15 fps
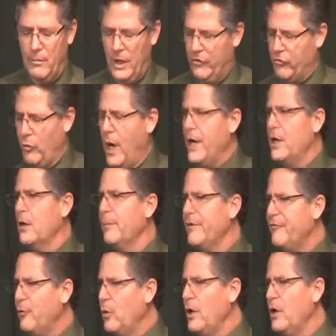It's right here
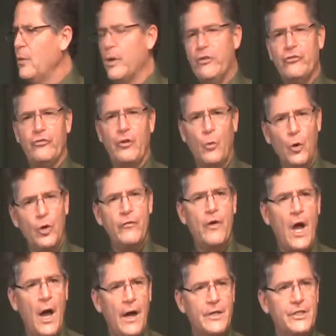before you. It's the Word of
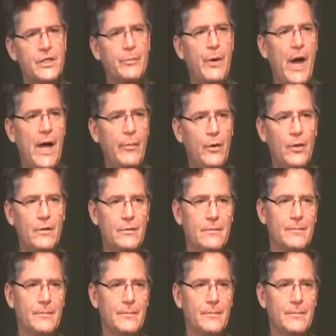God. It's the Bible.